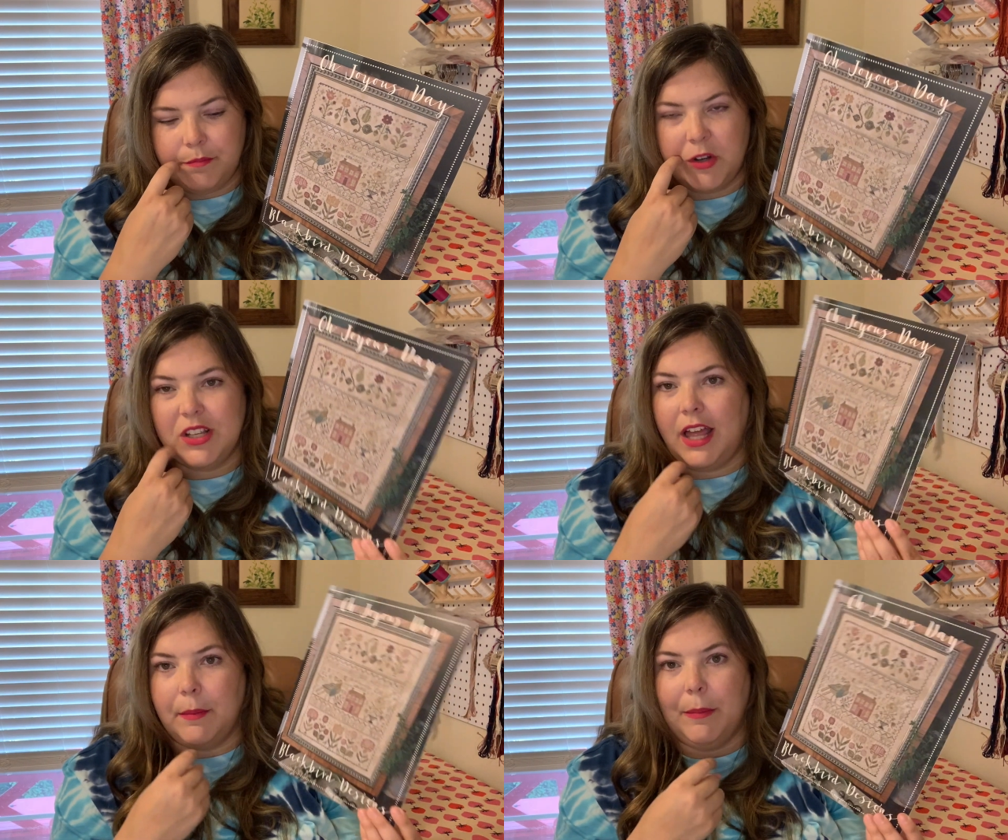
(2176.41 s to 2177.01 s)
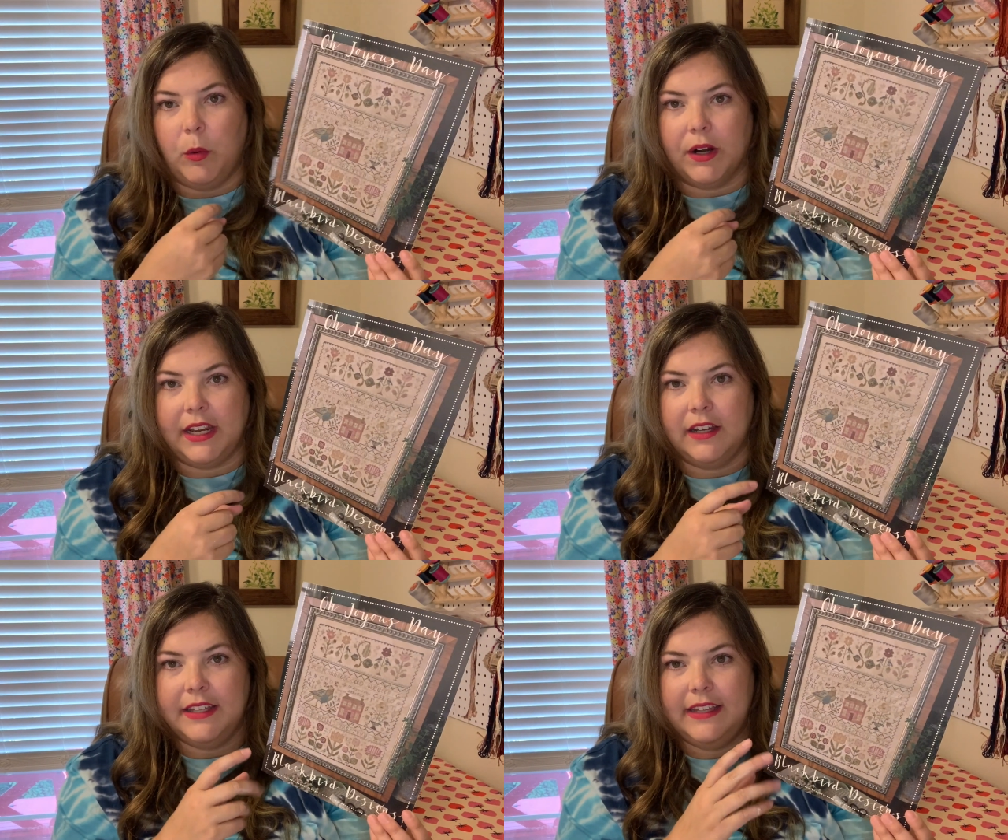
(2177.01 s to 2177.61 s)
There's a lot of people
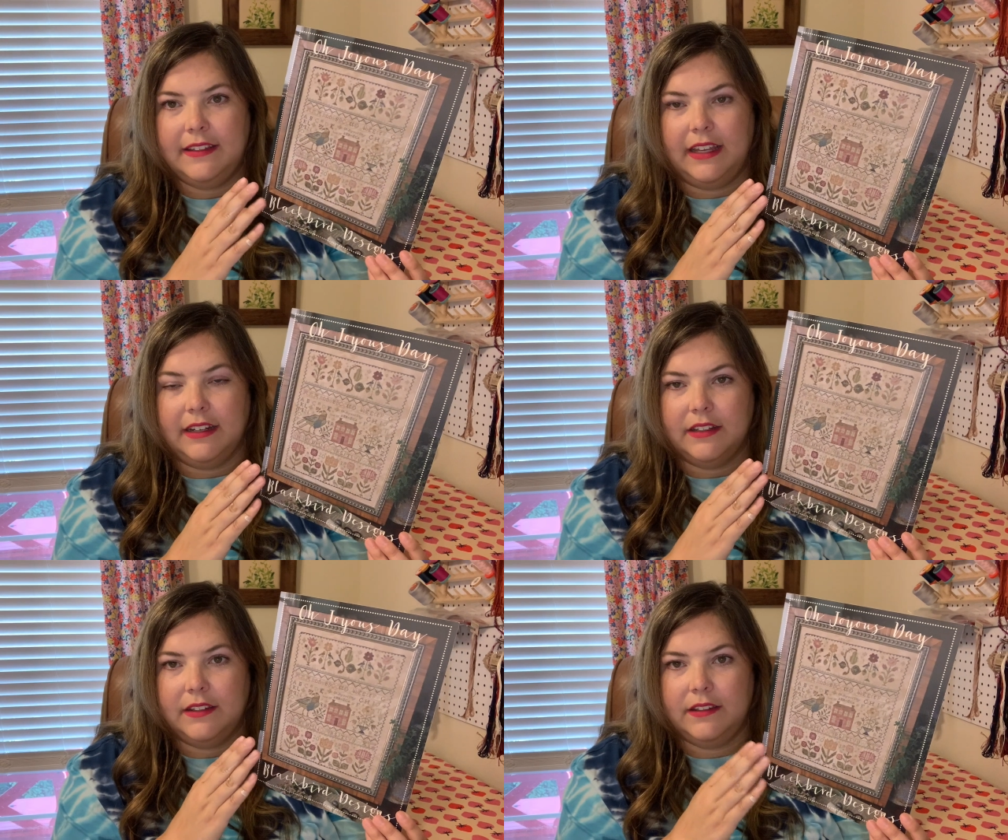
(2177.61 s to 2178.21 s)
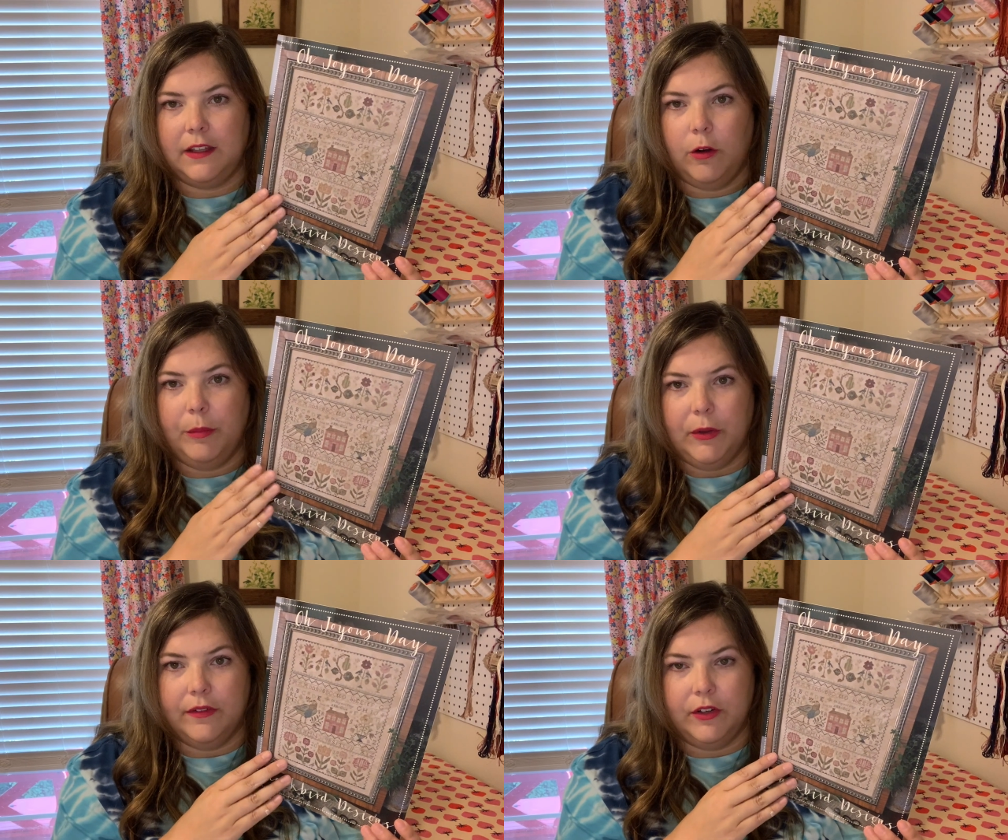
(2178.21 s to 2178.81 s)
working on this and it is so
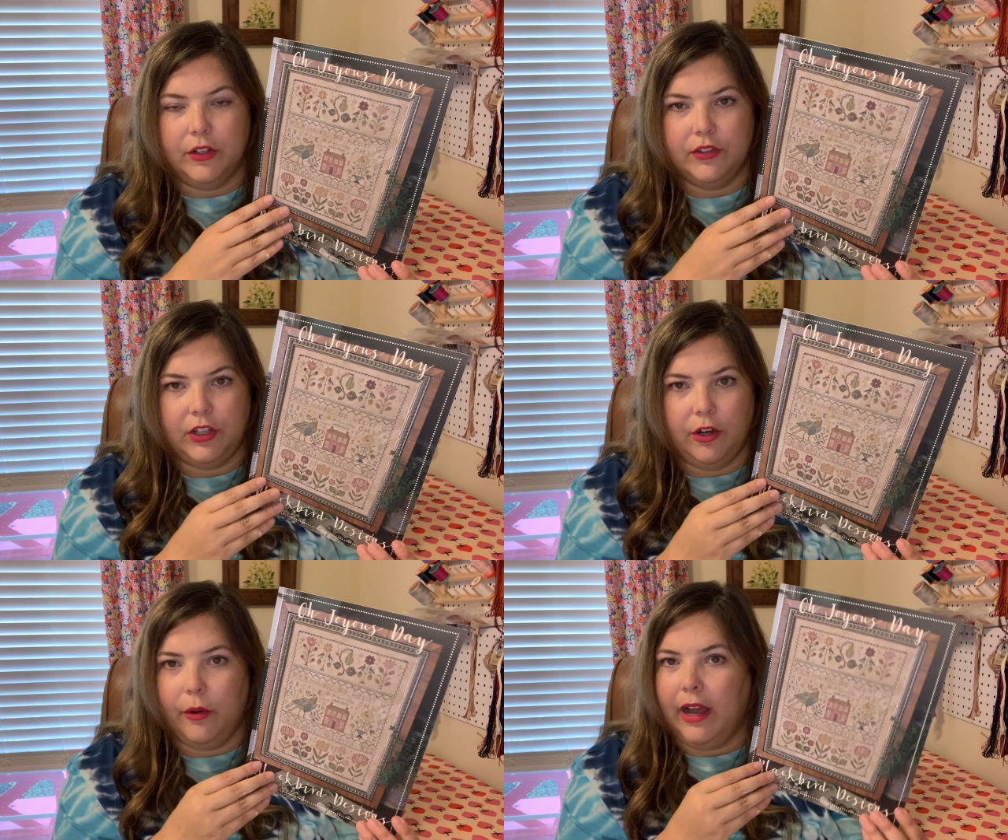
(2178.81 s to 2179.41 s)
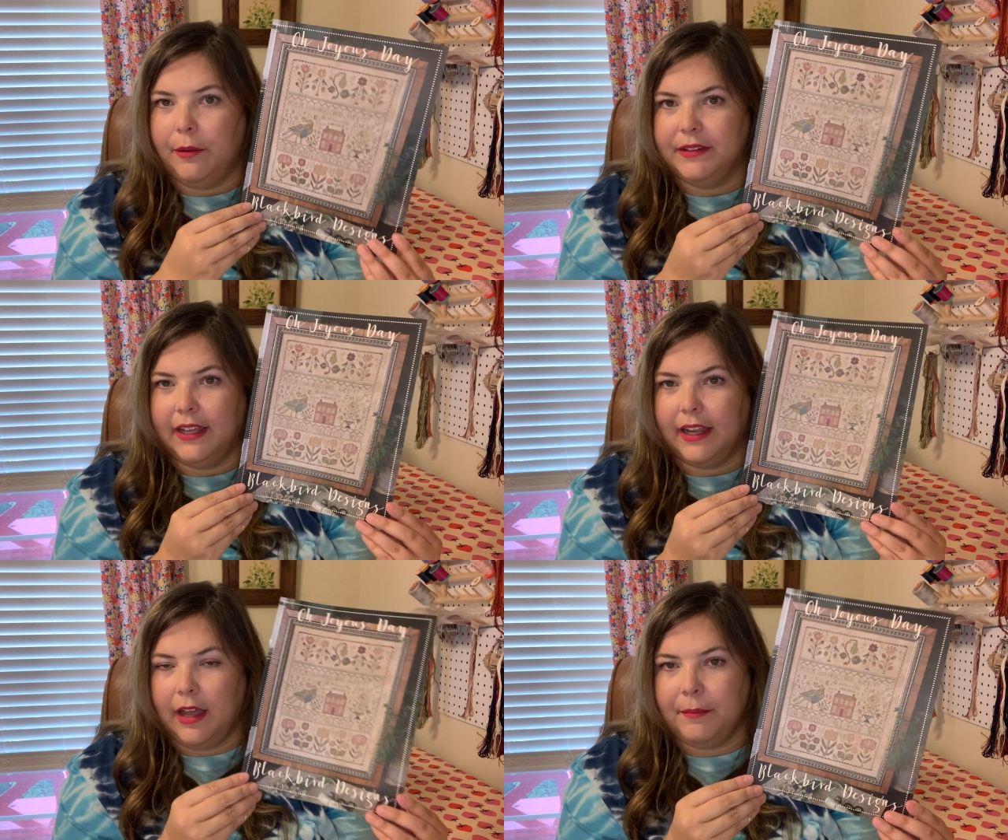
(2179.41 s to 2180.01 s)
beautiful. So I was
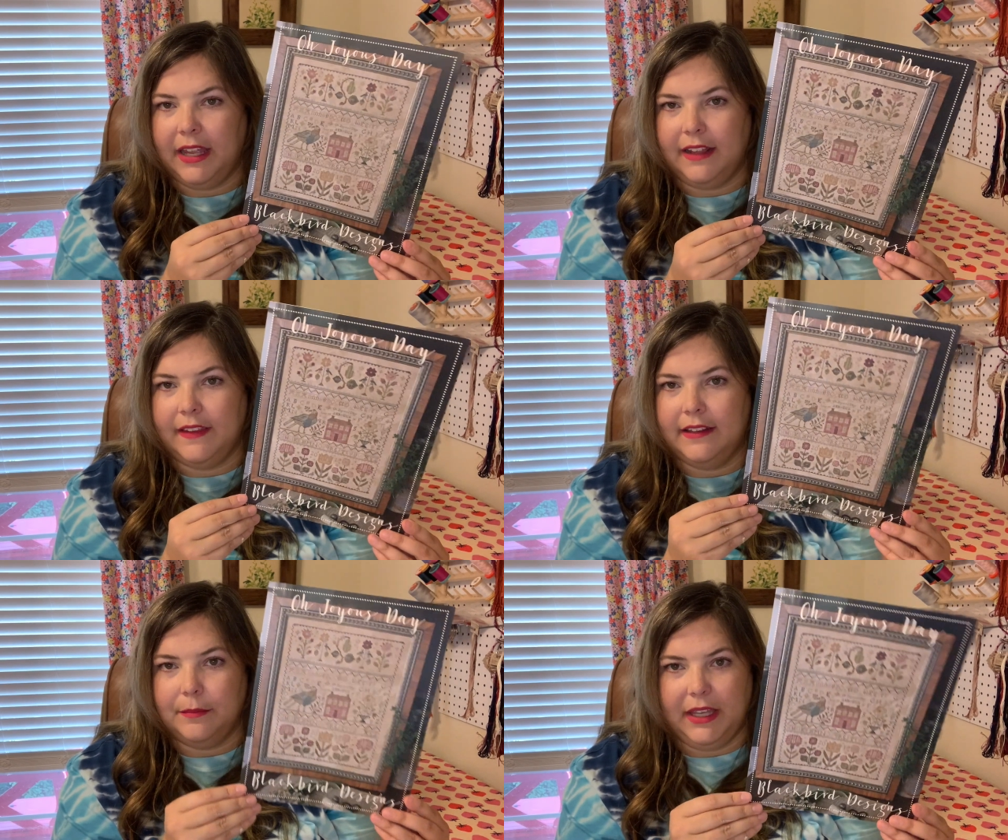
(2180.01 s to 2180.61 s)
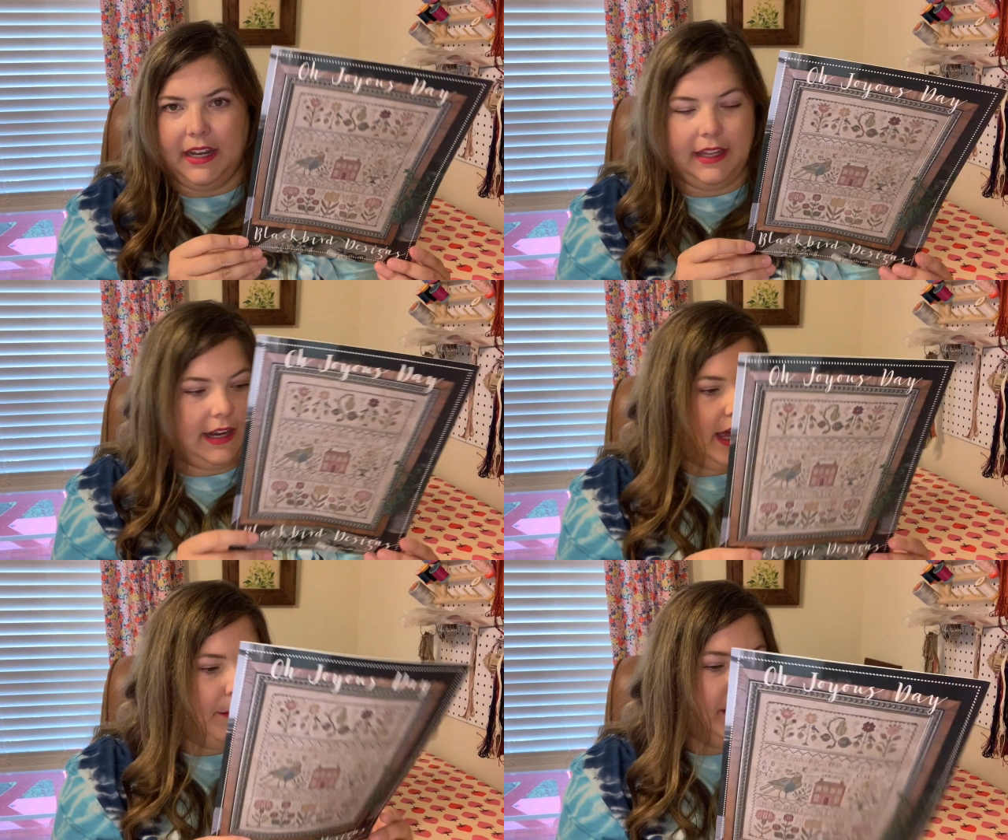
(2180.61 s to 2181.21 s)
like, I'm getting this, I'm kitting it
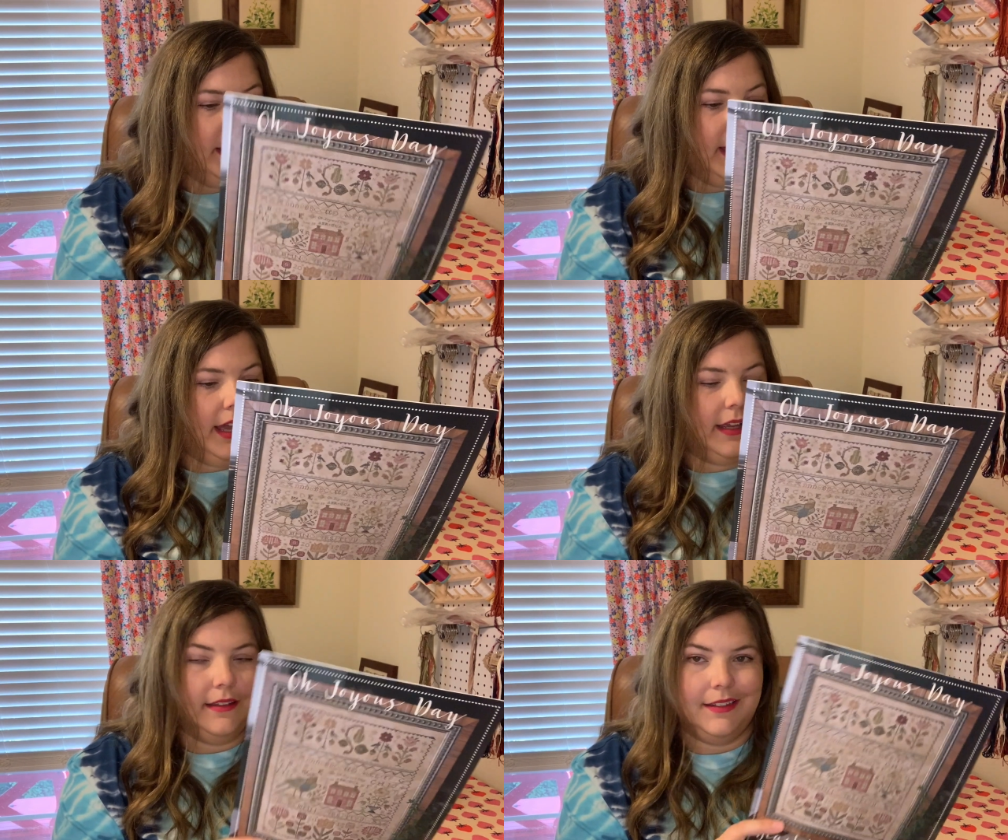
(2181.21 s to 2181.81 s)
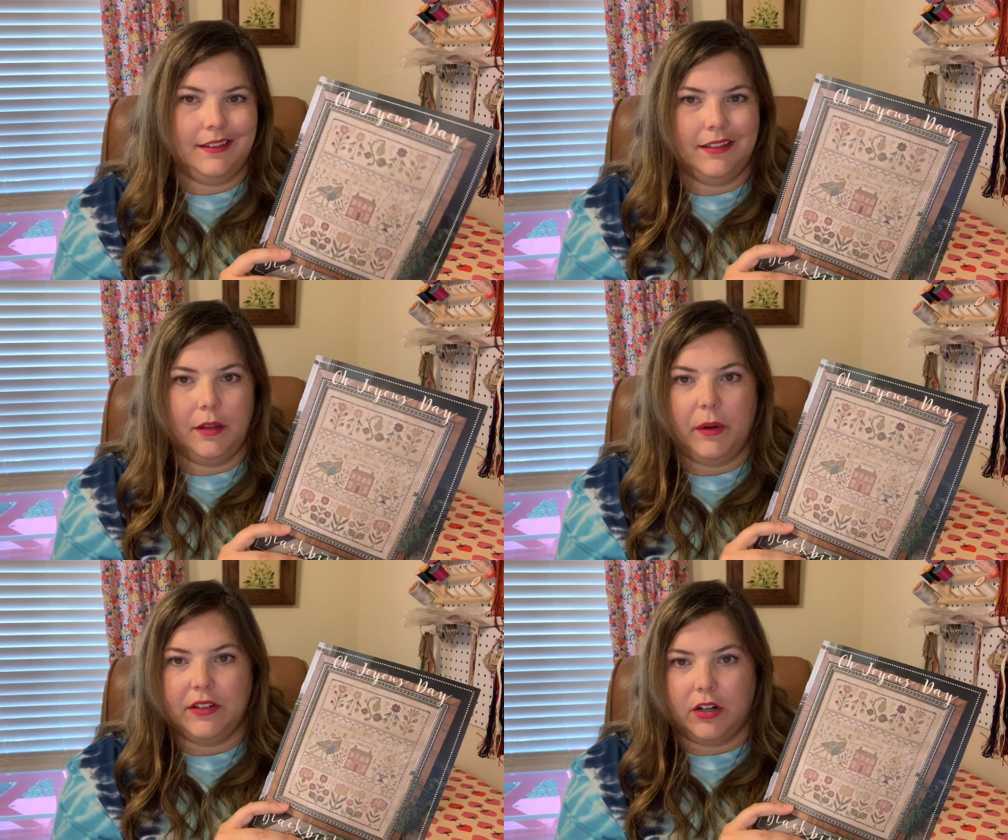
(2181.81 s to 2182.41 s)
up because
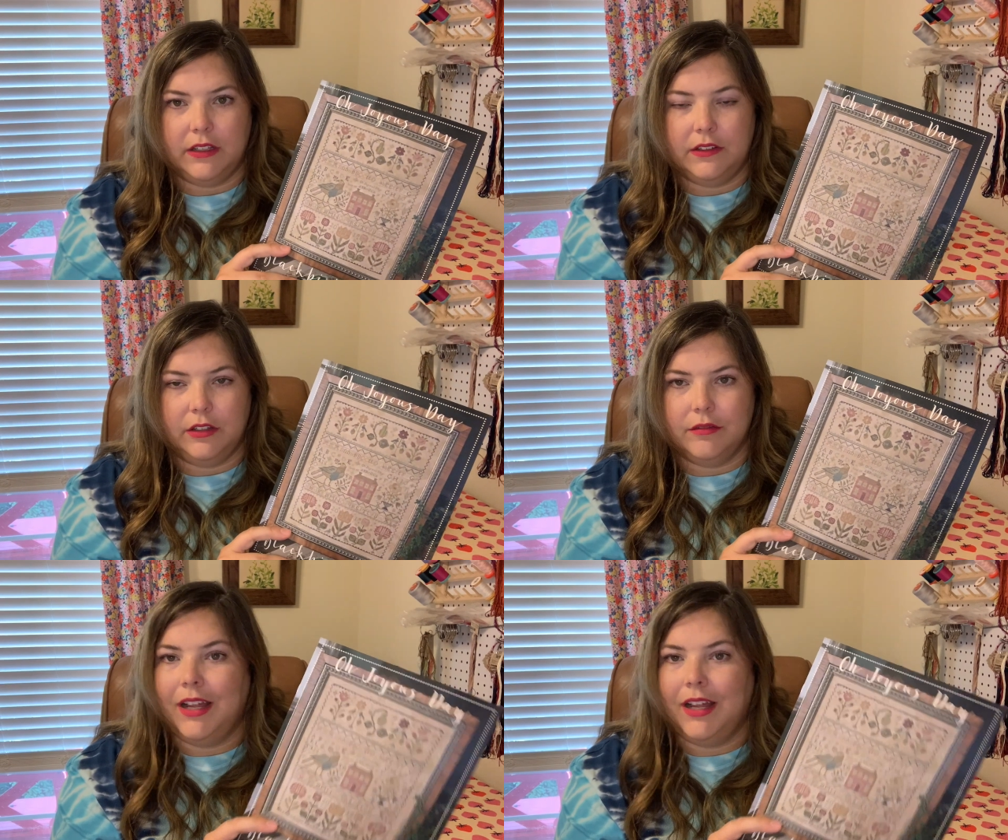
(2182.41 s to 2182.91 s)
I want to start it soon.